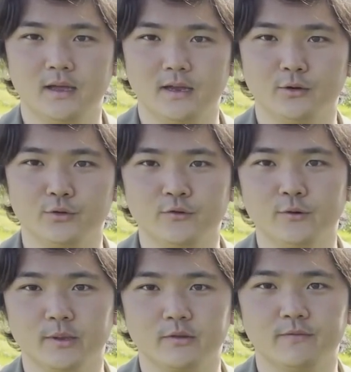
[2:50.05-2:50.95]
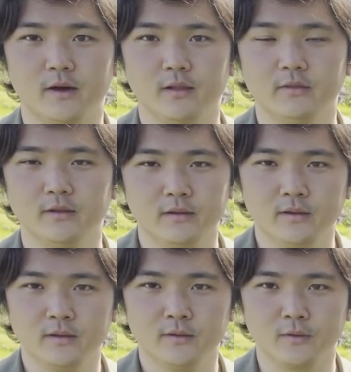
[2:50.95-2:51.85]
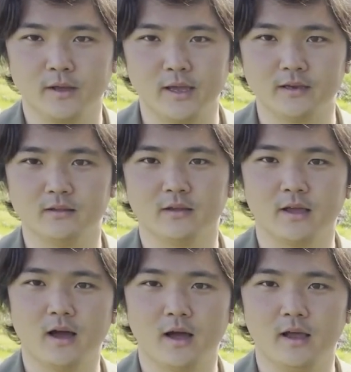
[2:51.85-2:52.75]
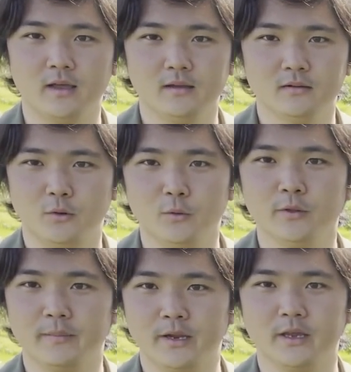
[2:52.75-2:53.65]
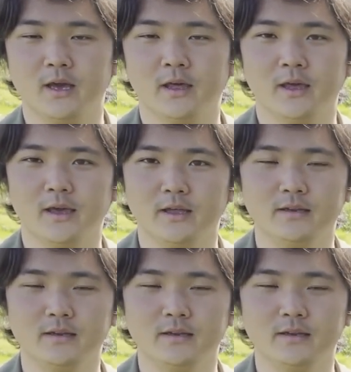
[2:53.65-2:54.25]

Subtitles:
And it was too much fun, so I handed the guy all the money I had,